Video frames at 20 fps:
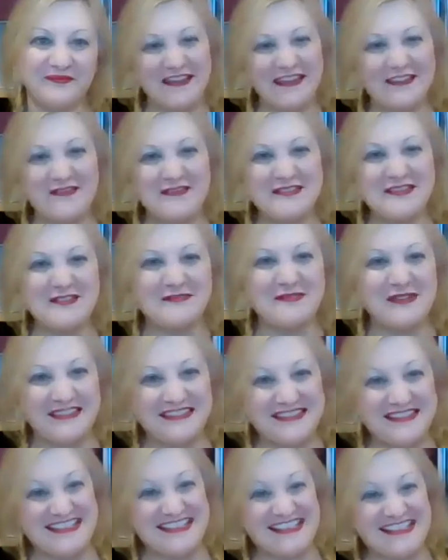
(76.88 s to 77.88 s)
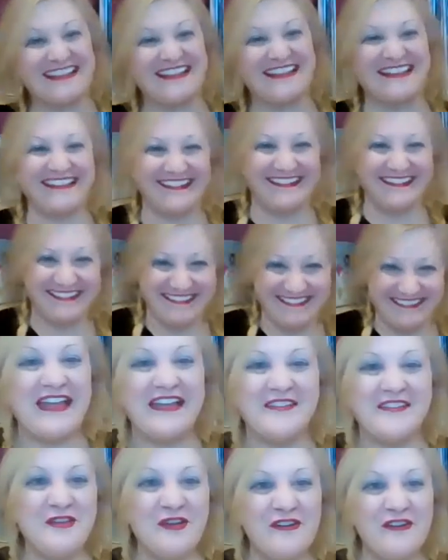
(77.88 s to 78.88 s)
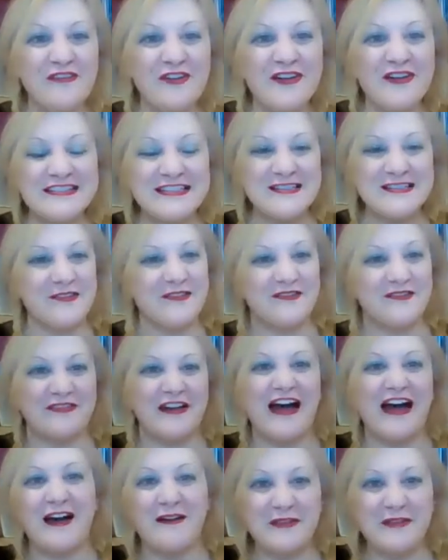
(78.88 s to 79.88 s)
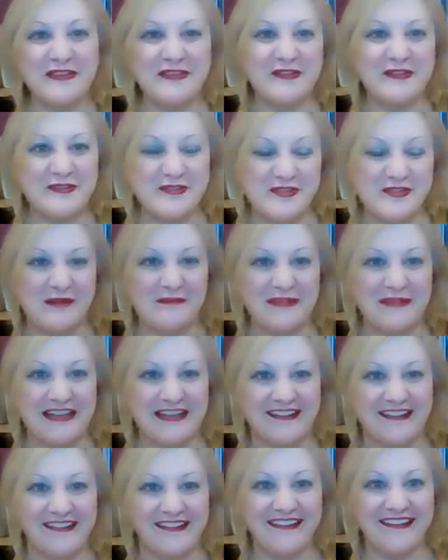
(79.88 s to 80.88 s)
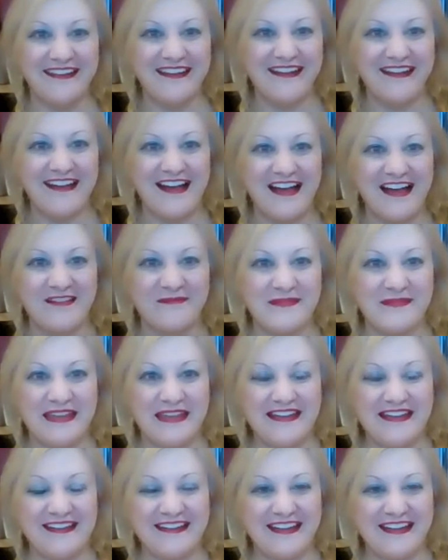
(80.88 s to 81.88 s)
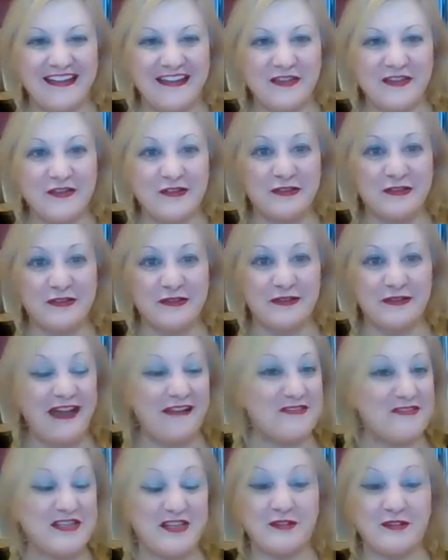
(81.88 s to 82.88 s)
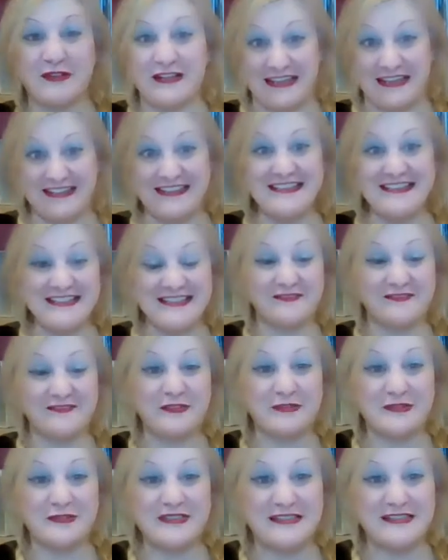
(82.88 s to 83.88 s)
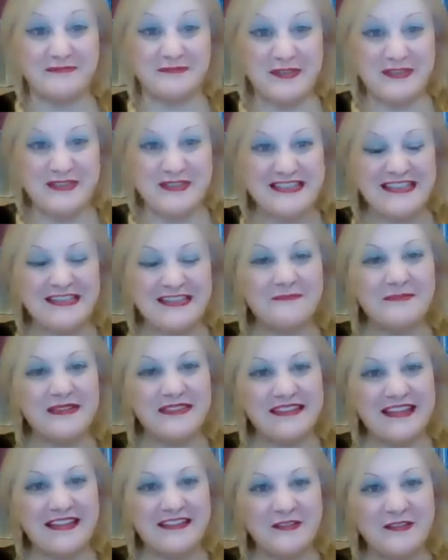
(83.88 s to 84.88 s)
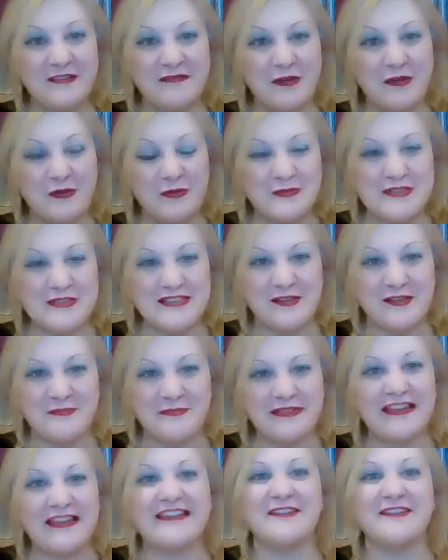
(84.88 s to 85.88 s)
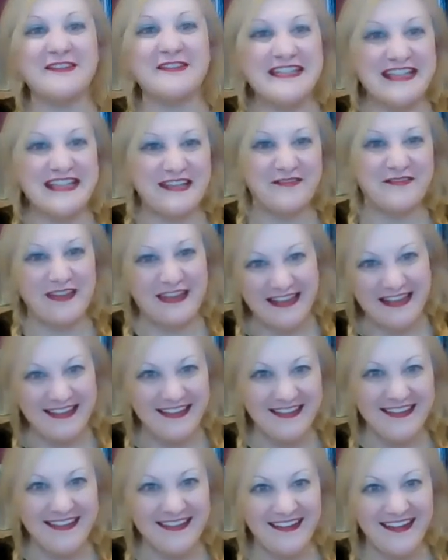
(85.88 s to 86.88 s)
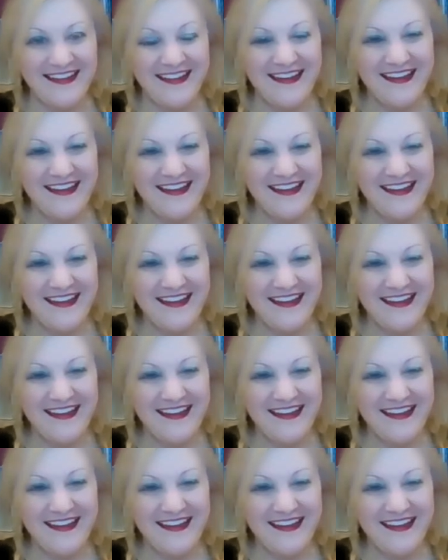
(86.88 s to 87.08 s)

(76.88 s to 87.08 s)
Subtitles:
the gifted ones. And you've gone so far with your drumming. I mean, you have degrees, of course, in music, but then you've also played on TV.